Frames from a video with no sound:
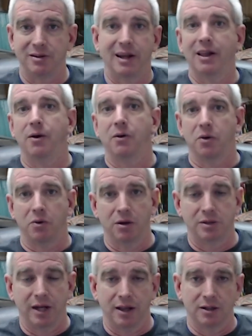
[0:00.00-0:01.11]
Delo or
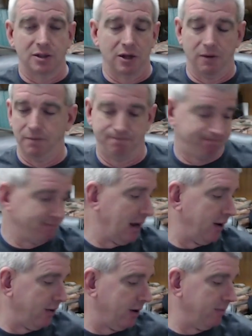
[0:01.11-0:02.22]
Rotella. So I
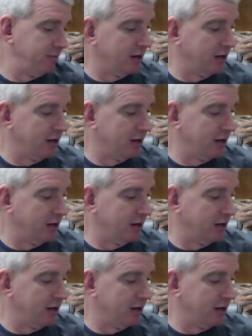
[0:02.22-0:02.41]
don't know.